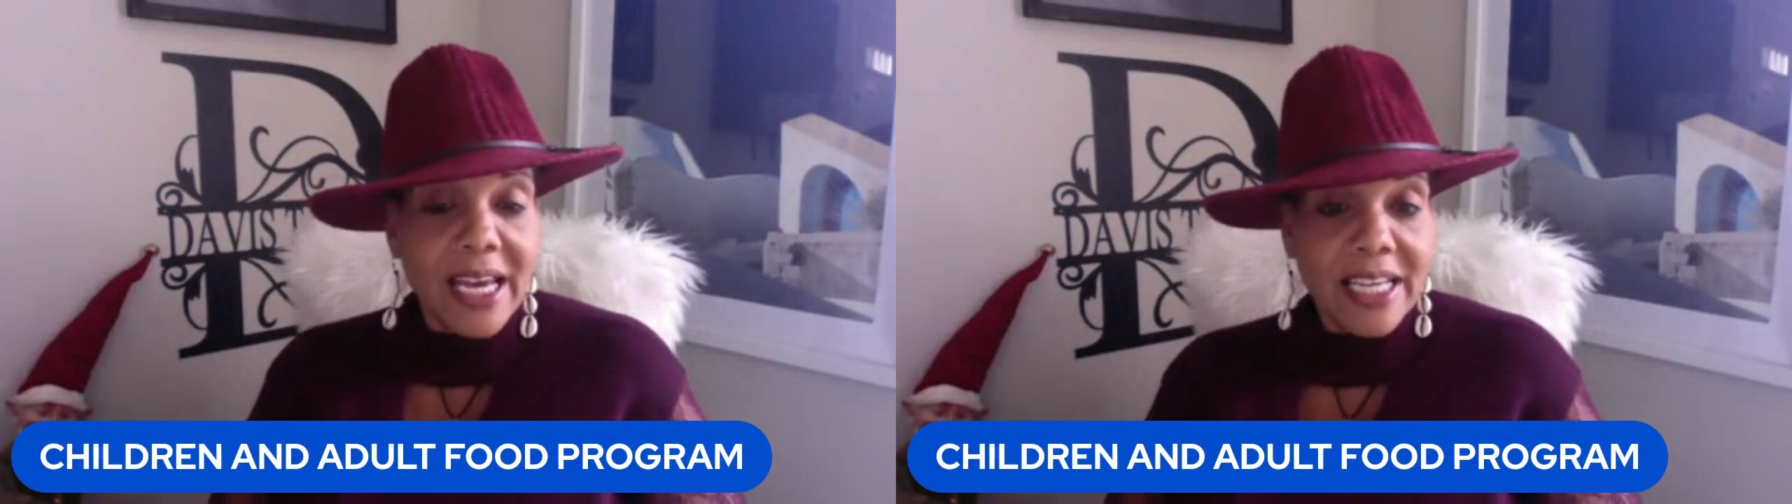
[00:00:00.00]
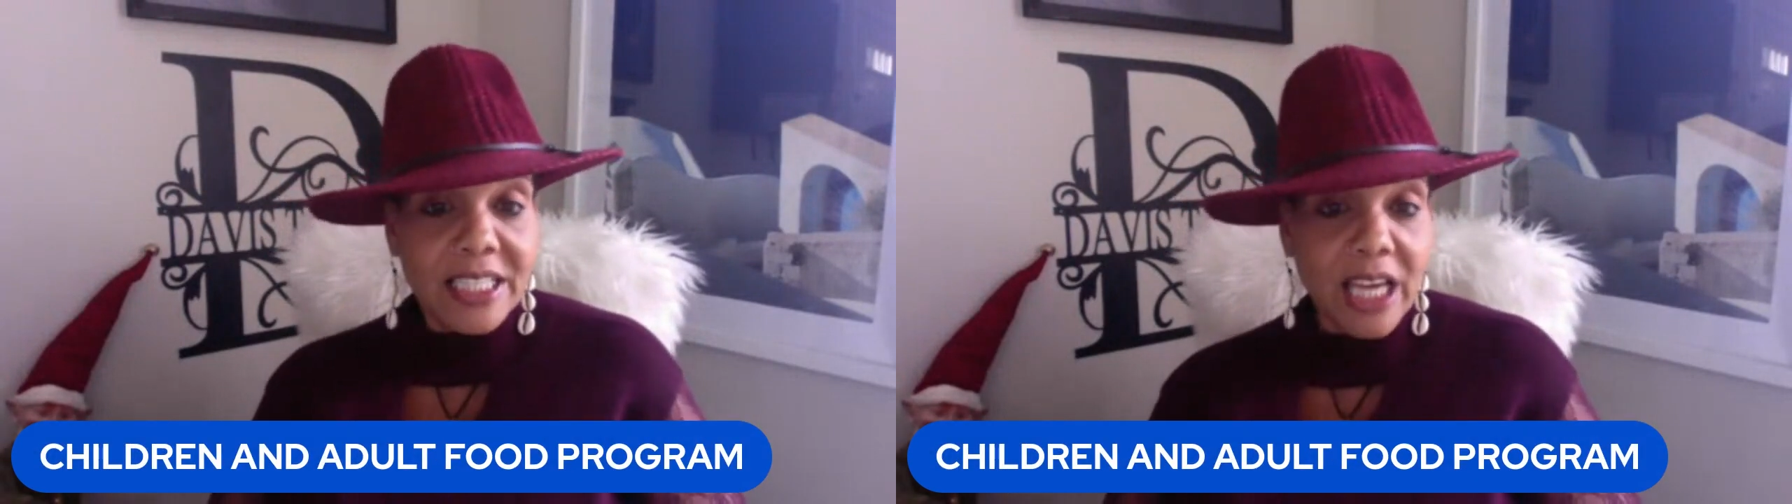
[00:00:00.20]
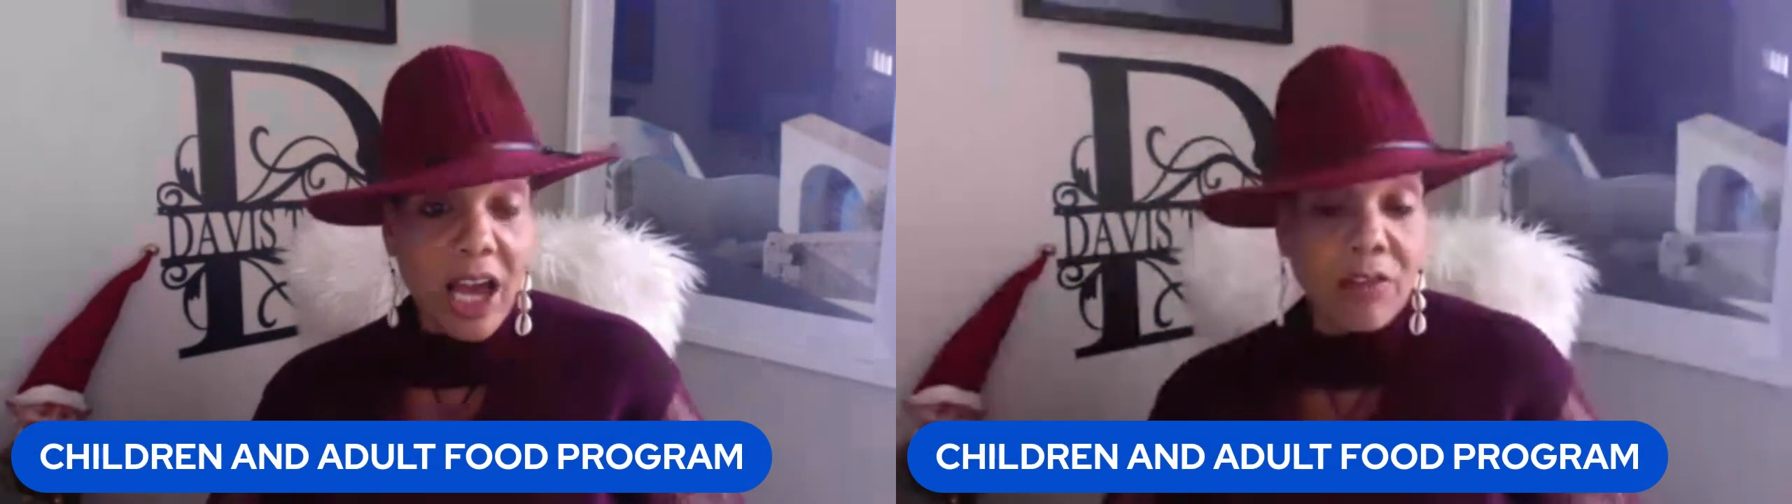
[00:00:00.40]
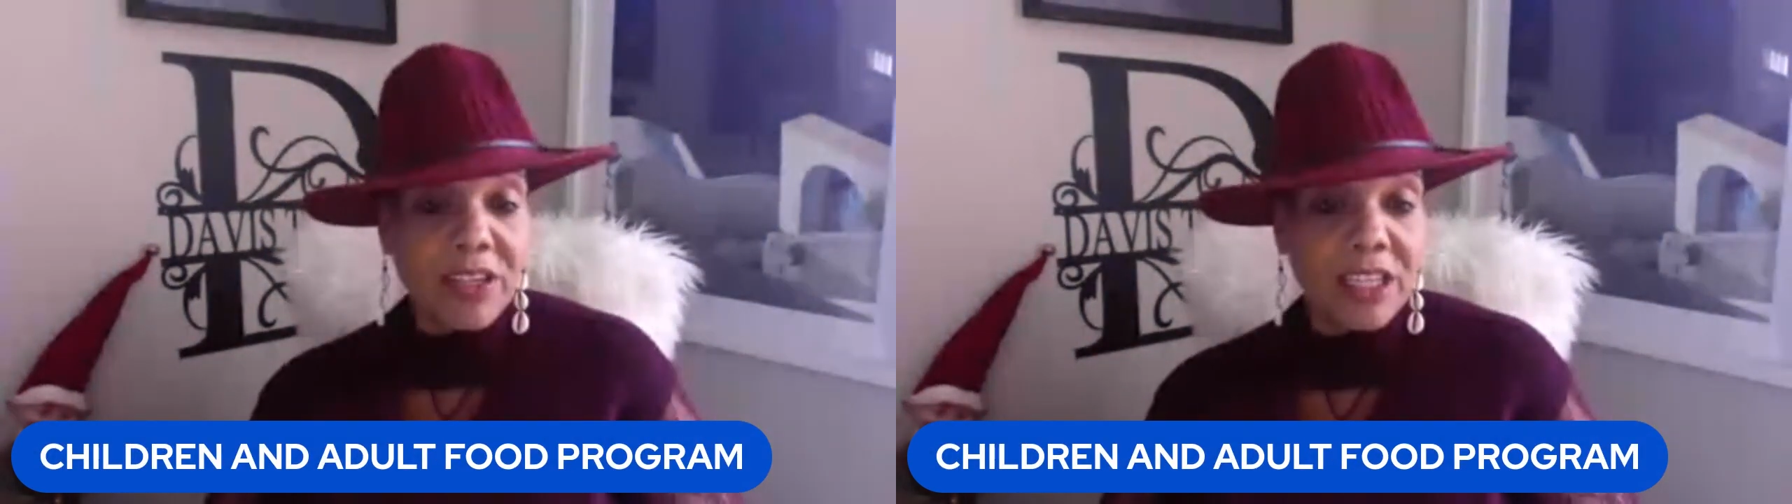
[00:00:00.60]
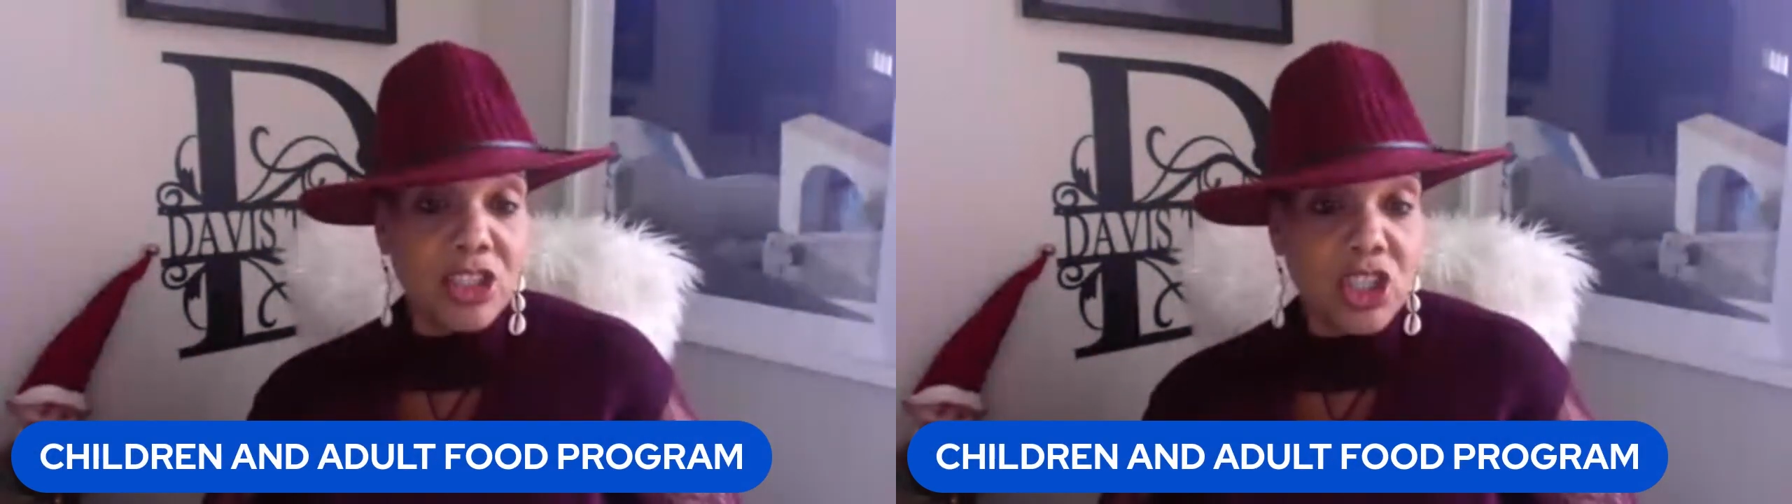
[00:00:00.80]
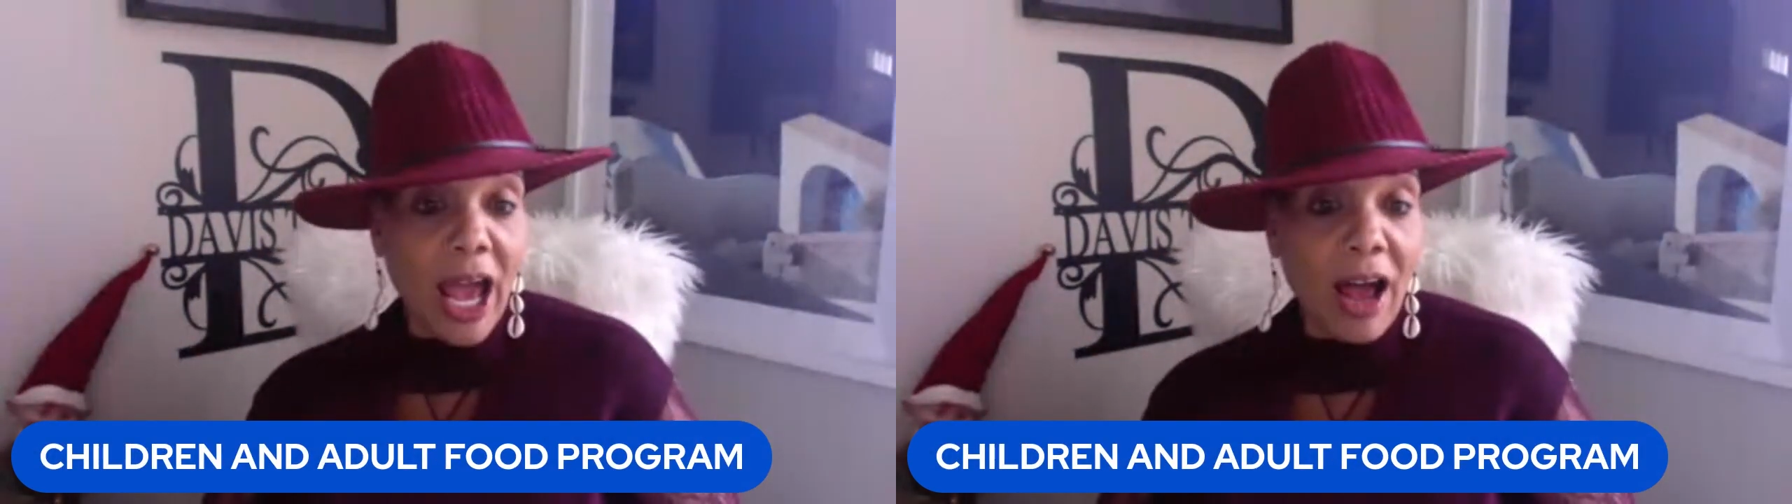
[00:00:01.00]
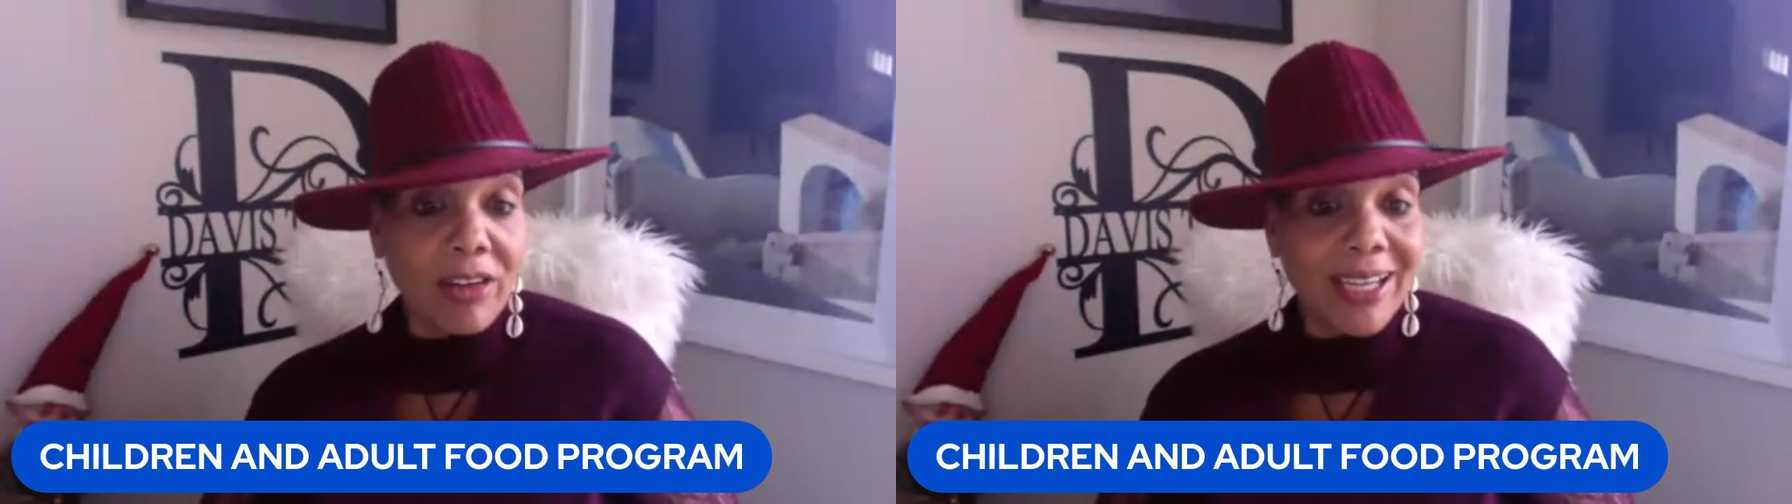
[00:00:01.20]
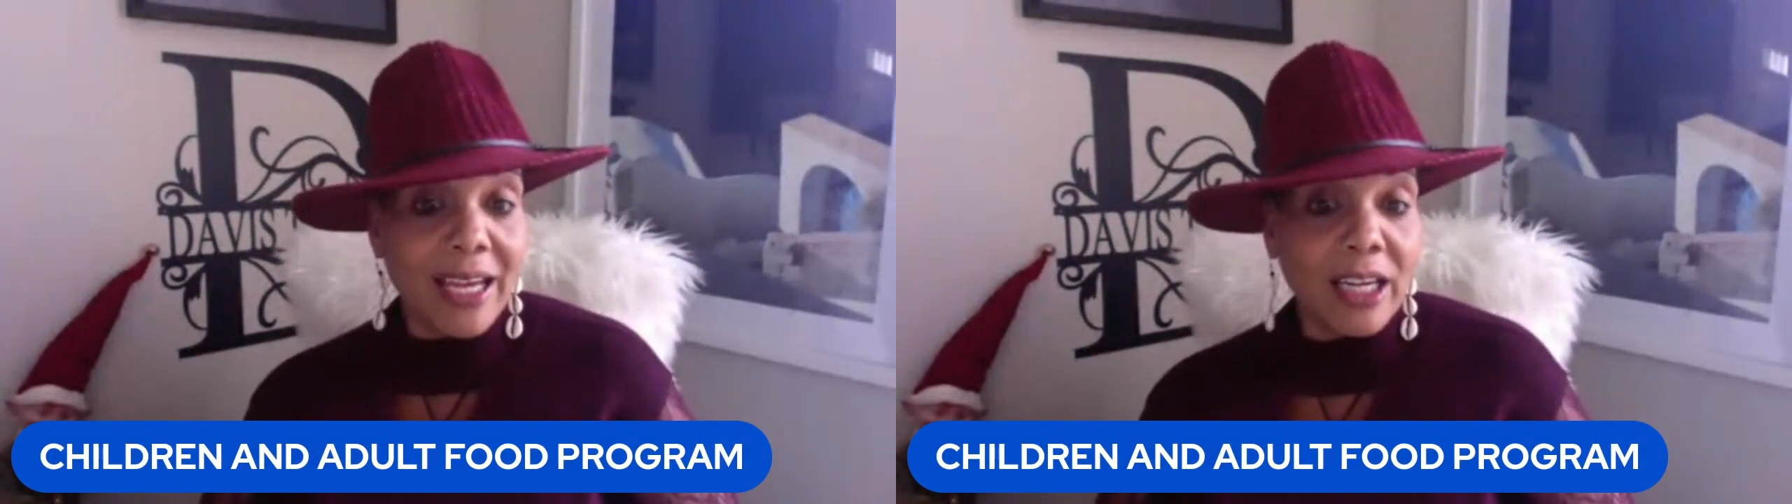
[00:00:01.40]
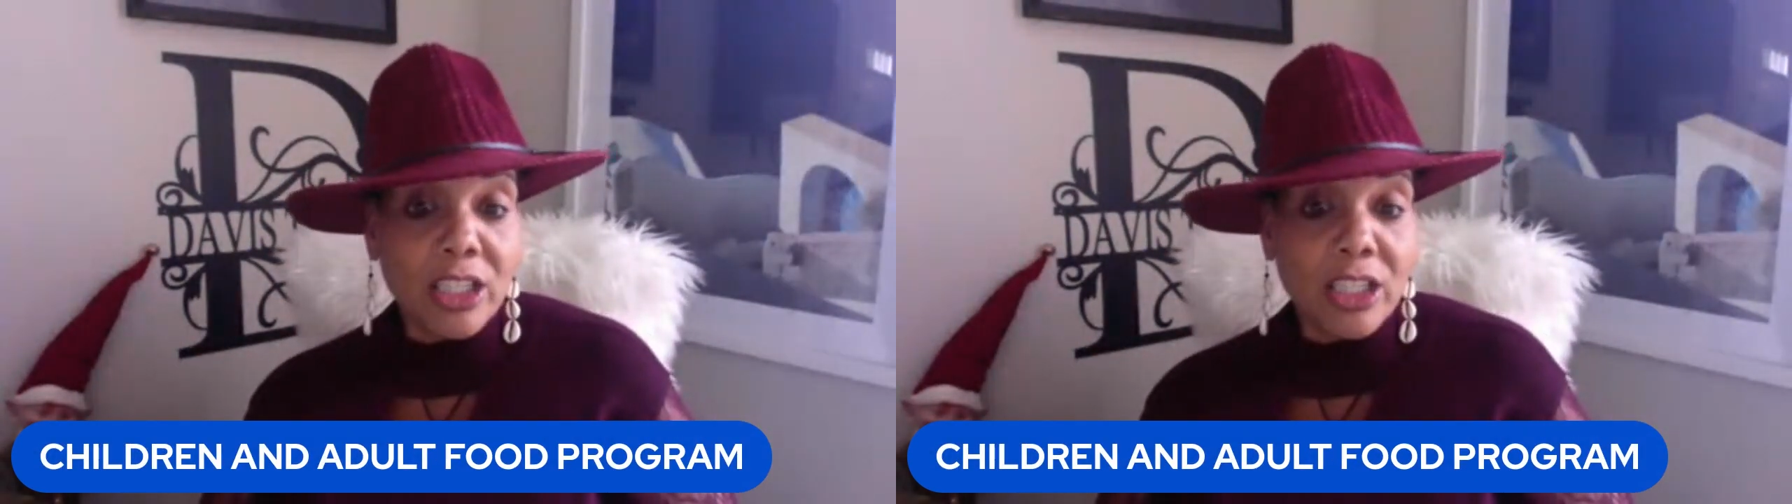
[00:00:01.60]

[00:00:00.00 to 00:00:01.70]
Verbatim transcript: It's called the Child and